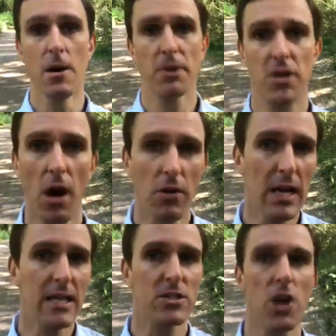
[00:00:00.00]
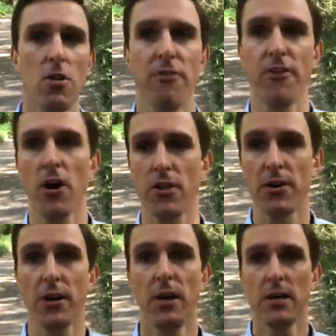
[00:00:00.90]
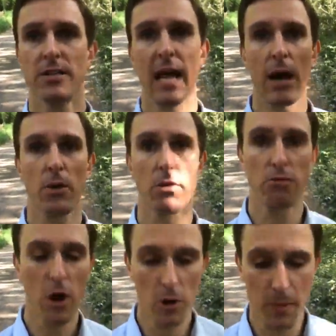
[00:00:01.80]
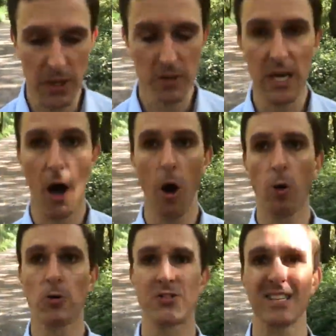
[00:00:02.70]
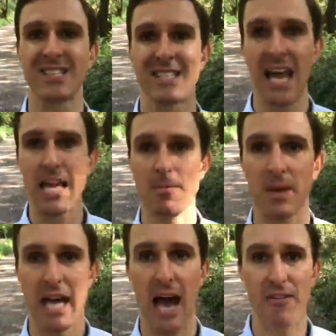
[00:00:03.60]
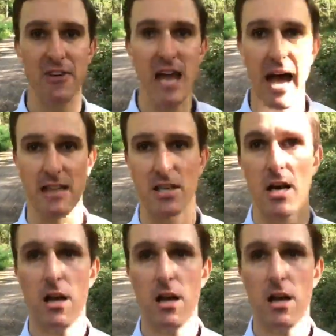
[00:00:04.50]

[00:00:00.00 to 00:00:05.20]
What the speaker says: but currently is no further down the road because it holds the same caveat